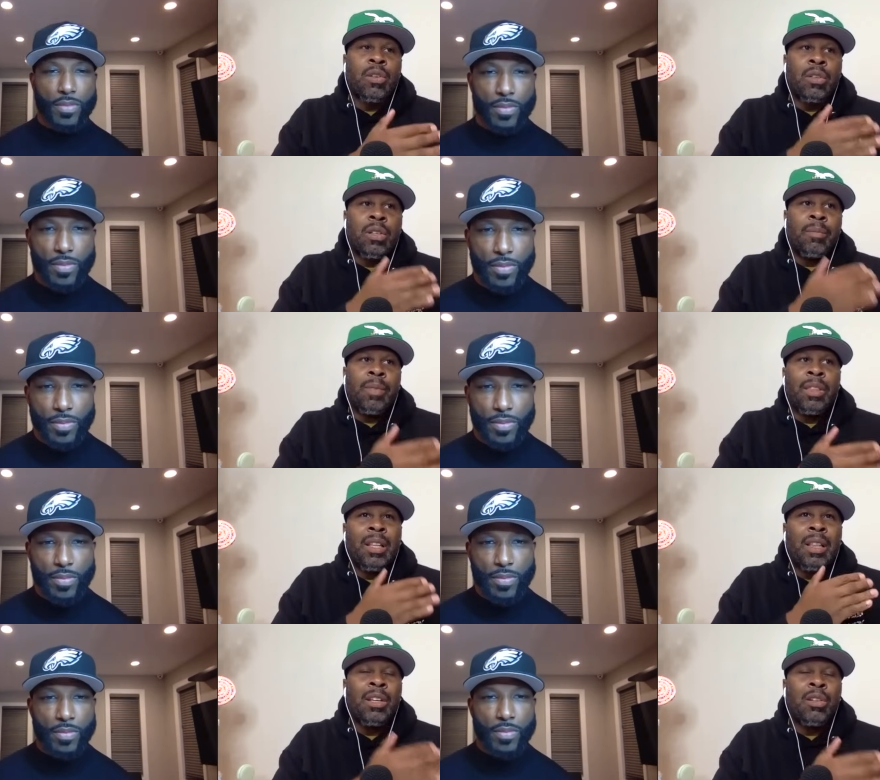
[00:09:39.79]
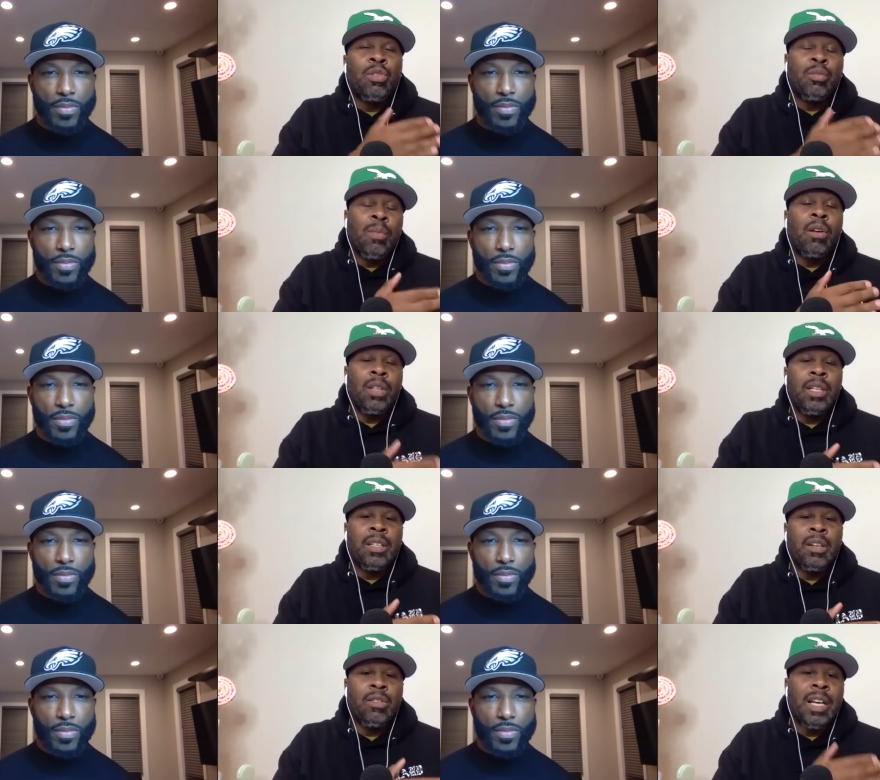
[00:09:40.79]
Speaker 1: on the the little small
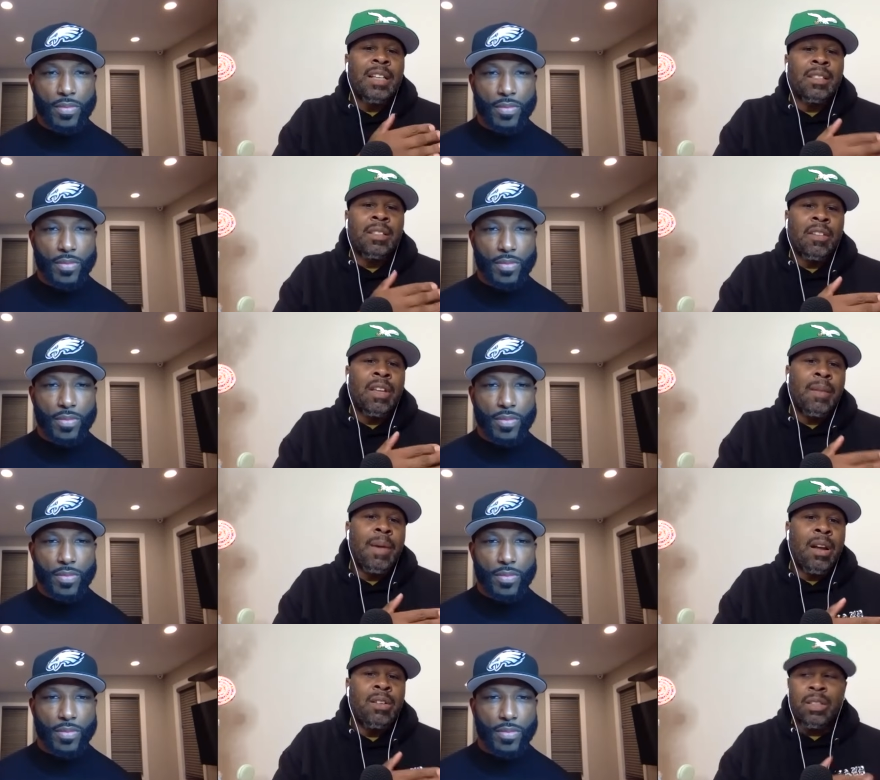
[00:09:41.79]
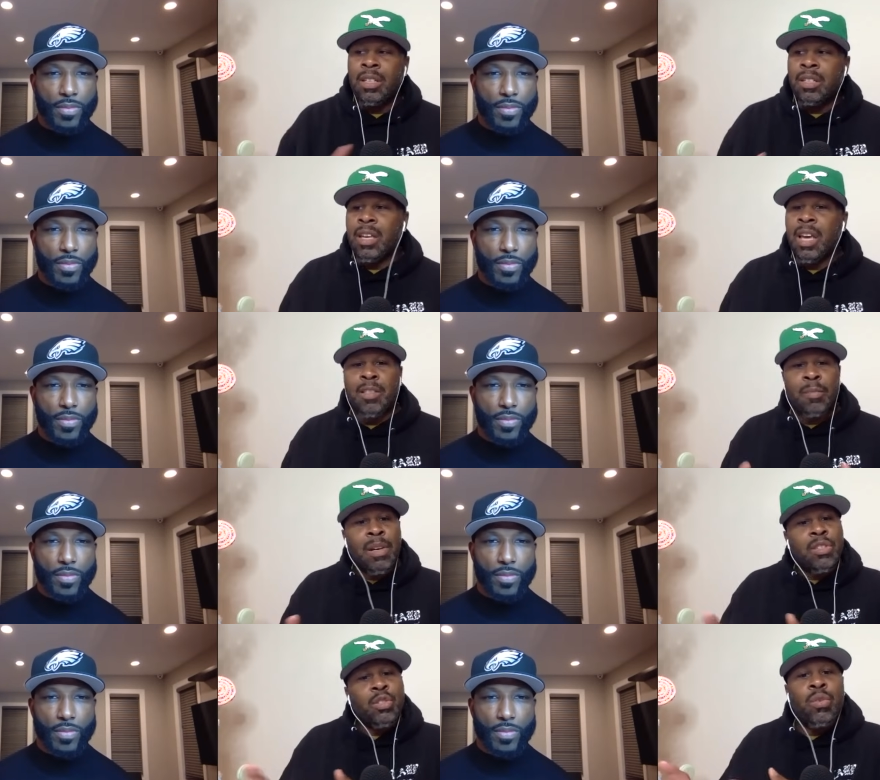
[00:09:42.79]
details. That's the stuff that matters in these games,
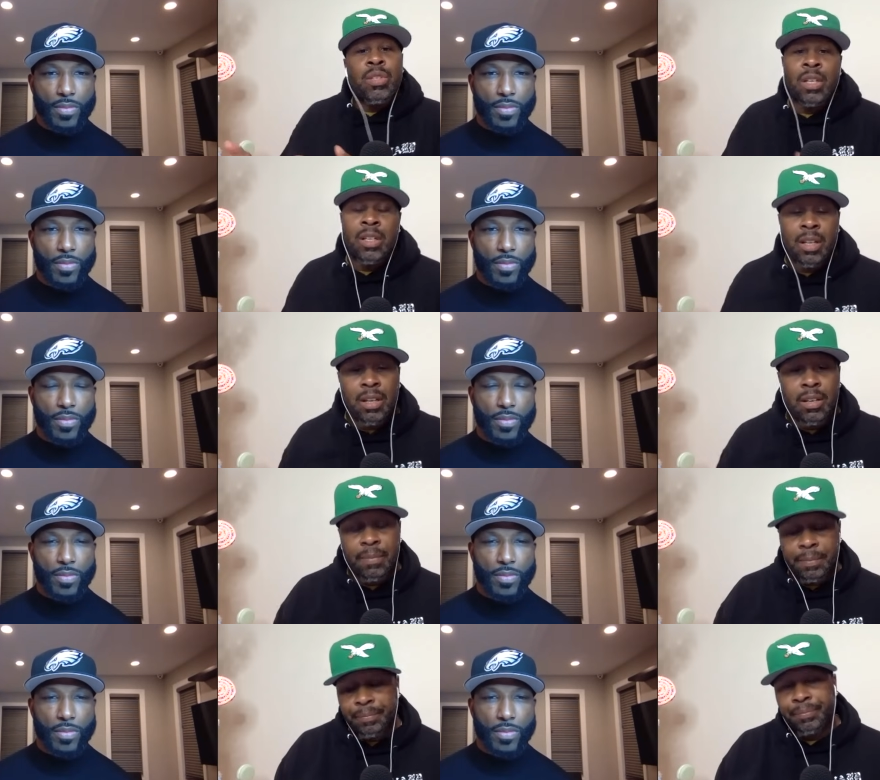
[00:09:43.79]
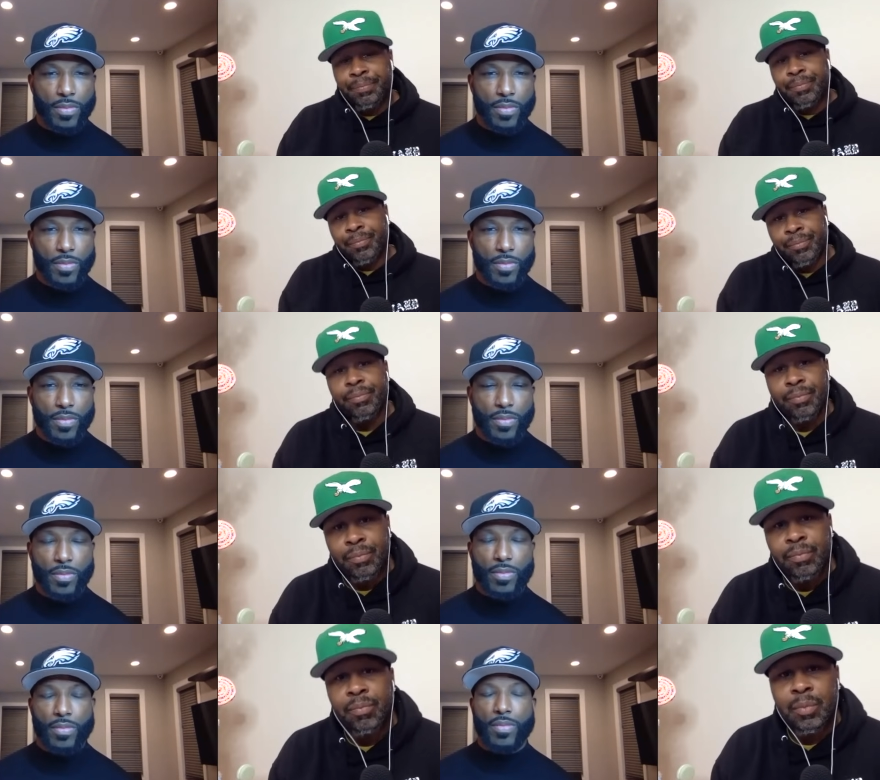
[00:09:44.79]
especially towards the end of the year.
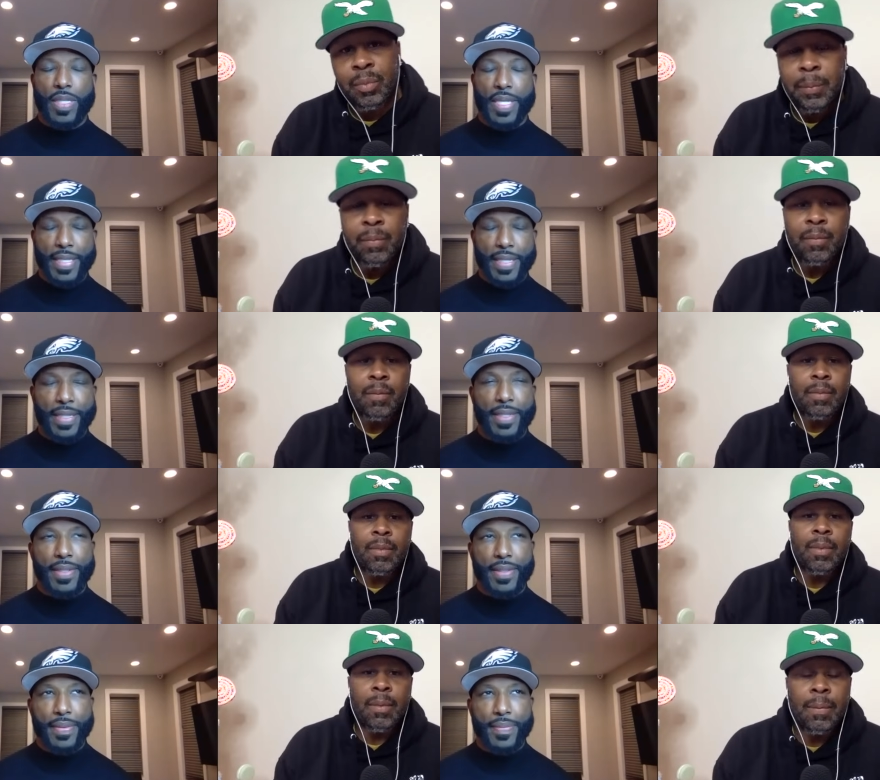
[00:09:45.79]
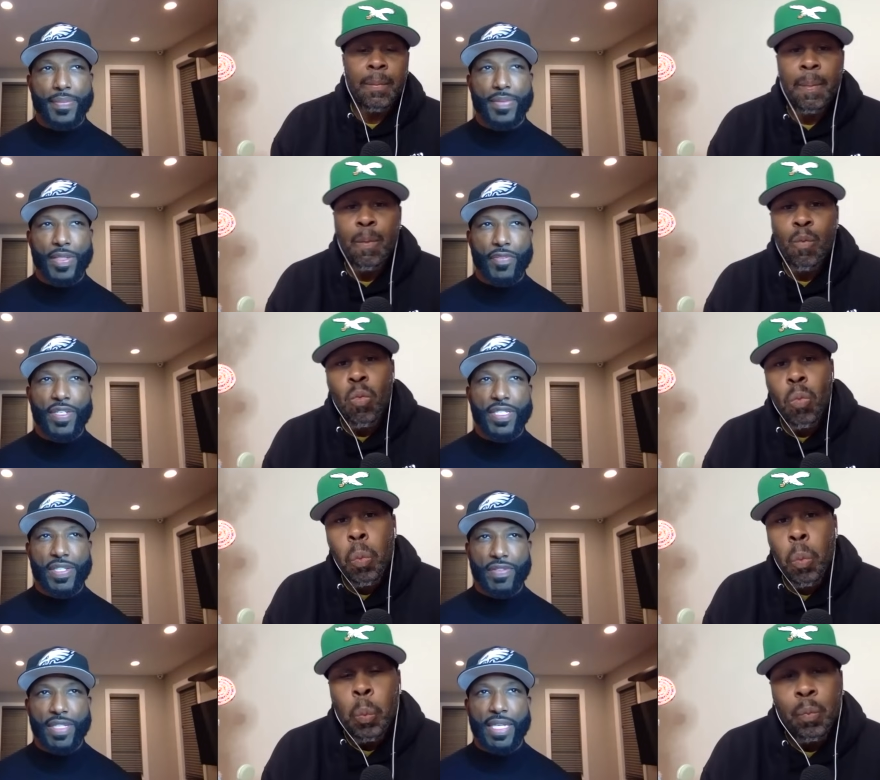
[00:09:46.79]
Speaker 2: Yeah,
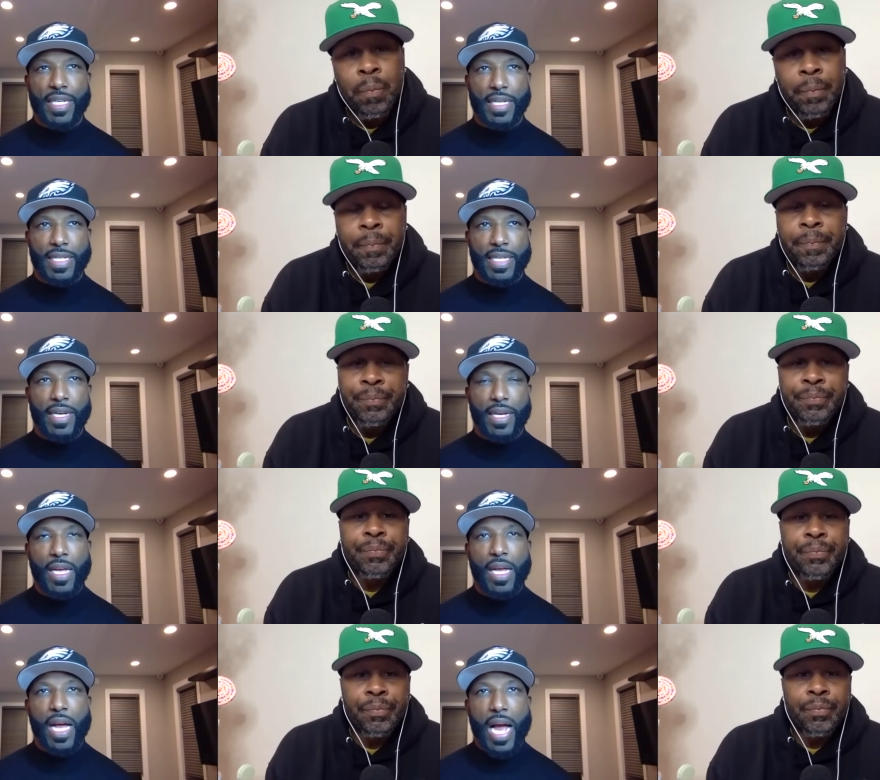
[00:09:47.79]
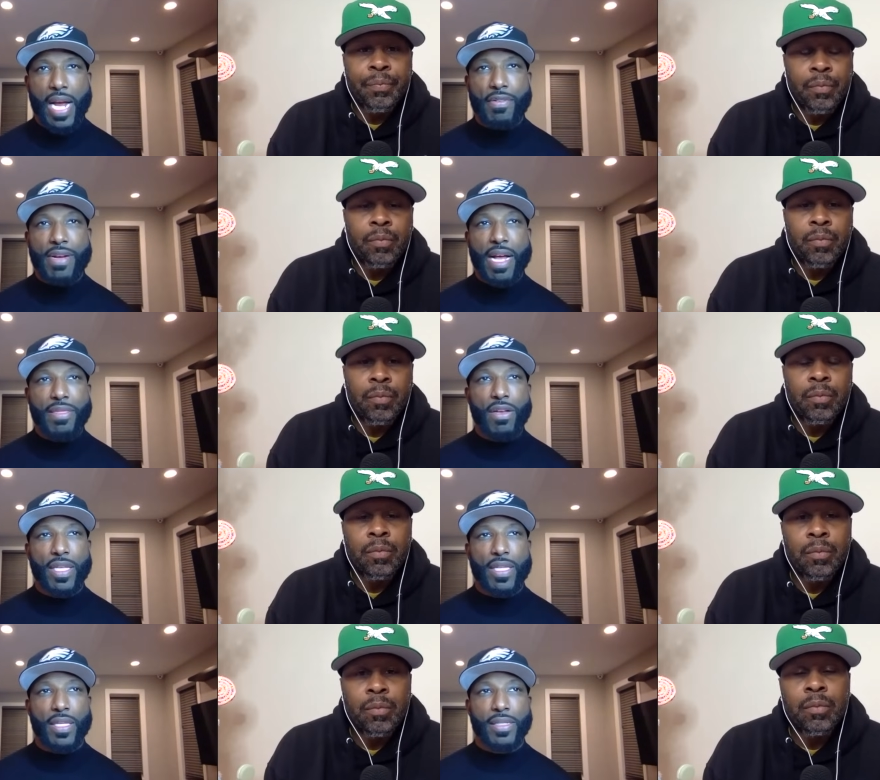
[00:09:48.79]
defensively, yeah, I agree. I thought
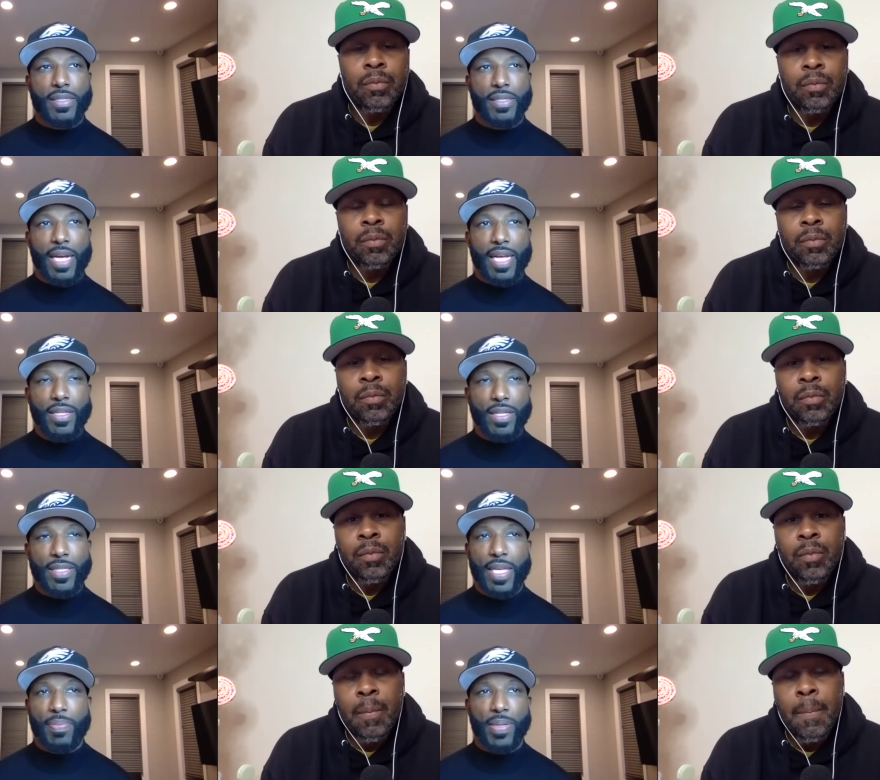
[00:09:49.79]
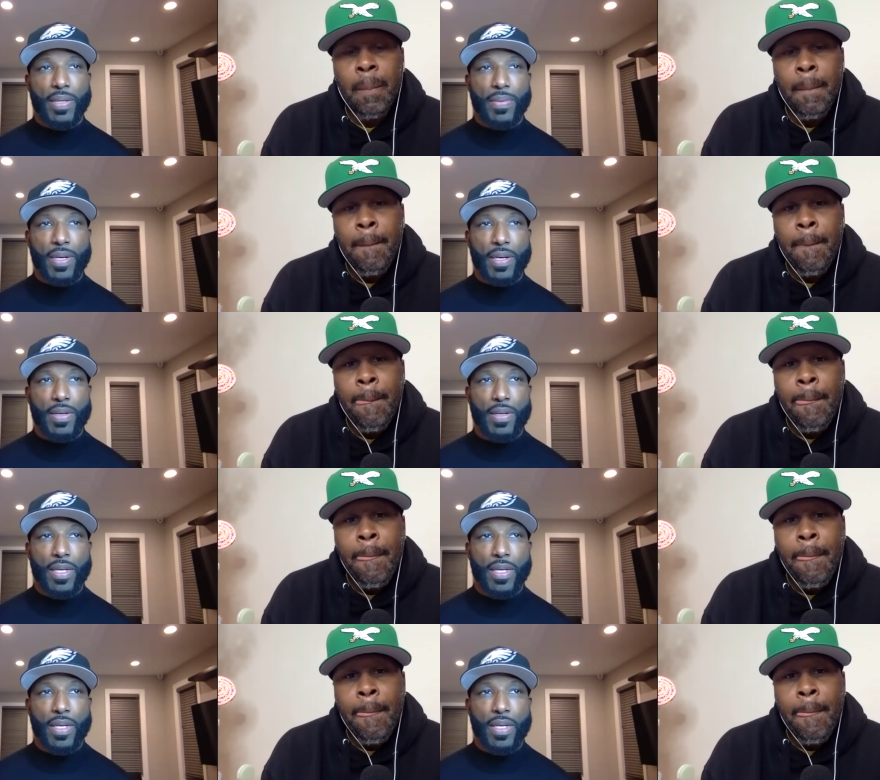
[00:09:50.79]
that that's I thought that they play well.